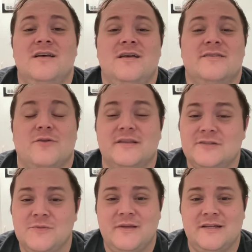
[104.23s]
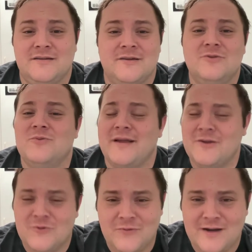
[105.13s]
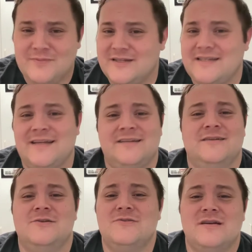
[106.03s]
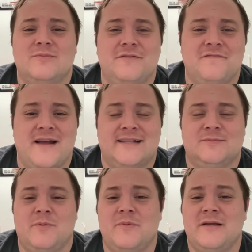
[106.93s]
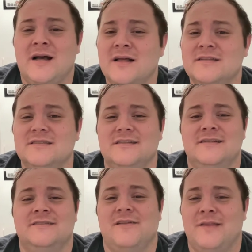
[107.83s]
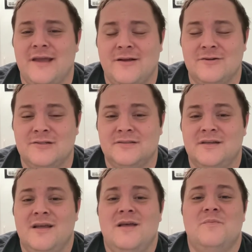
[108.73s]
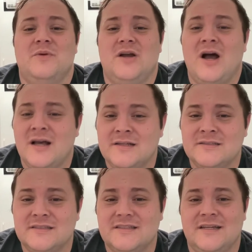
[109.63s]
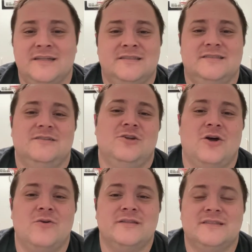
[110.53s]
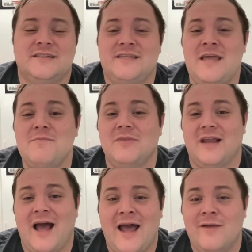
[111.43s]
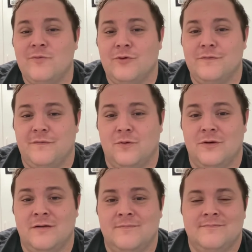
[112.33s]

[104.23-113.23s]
So this could be incredibly dated incredibly fast. But because it's the Lakers, because it's, you know, it's the team that I root for,